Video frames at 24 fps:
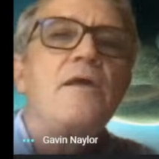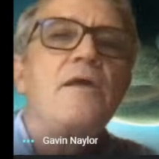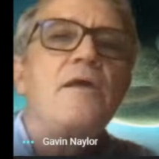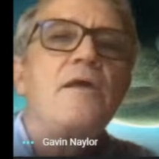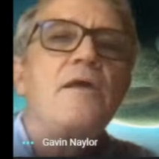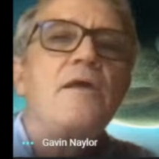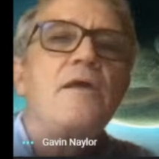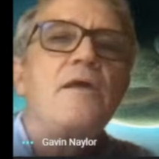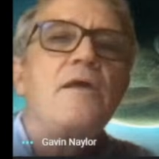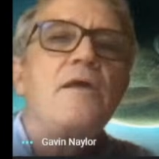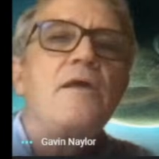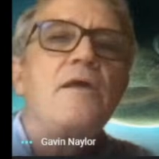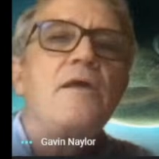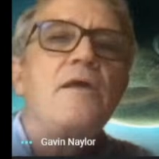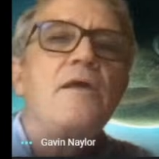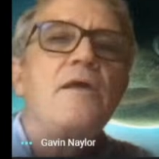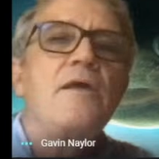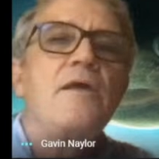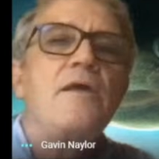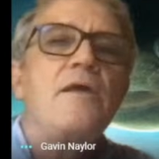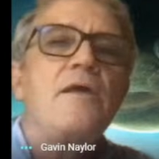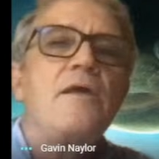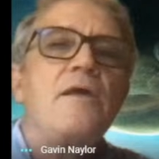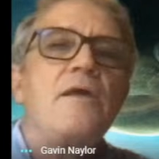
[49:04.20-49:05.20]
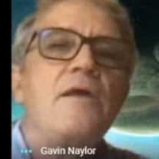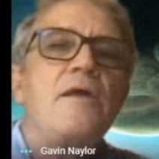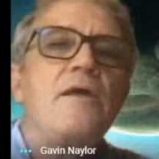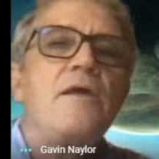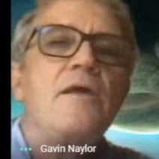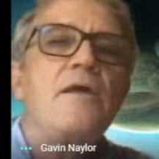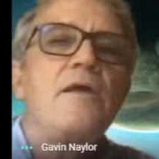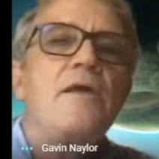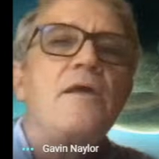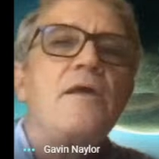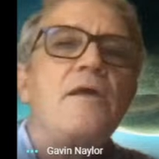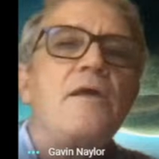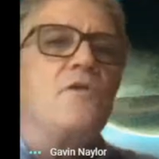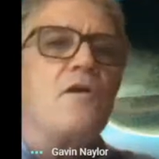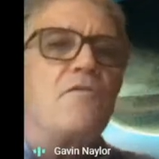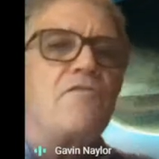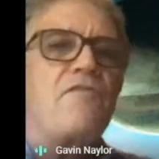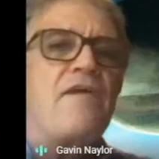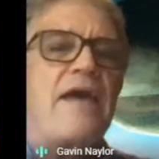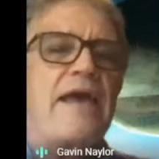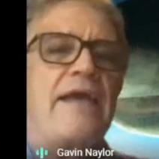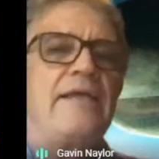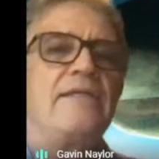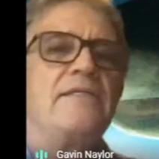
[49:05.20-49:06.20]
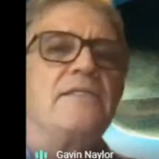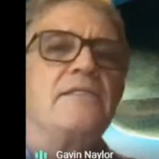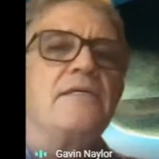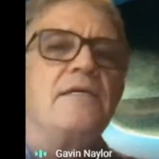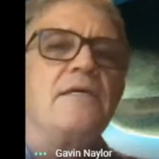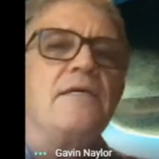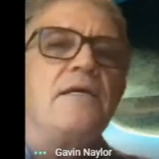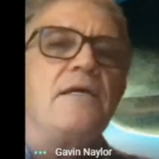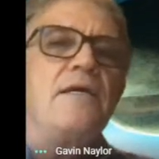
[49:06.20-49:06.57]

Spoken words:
So this is conjecture, not fact.